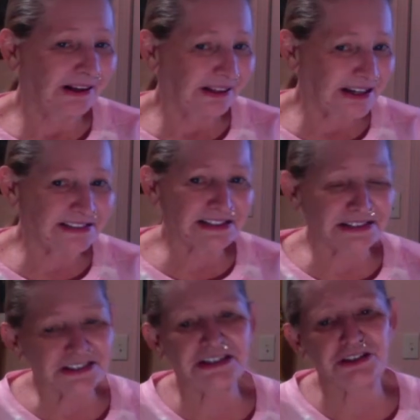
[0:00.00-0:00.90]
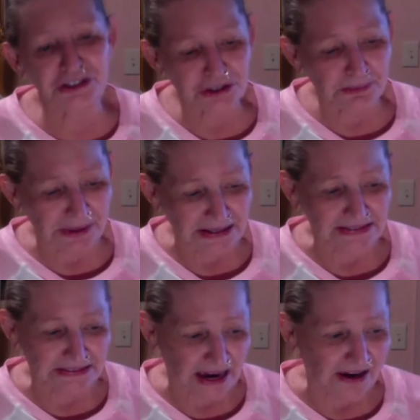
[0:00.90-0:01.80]
Let's continue to be
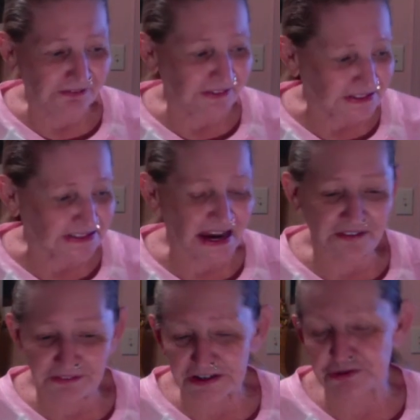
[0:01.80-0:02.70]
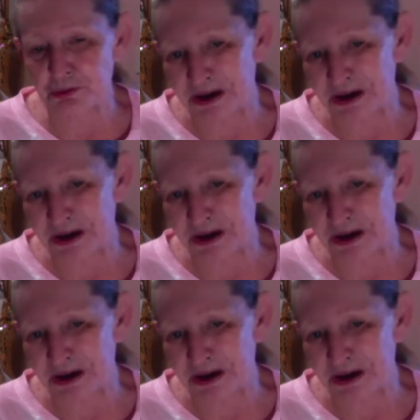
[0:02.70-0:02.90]
safe as we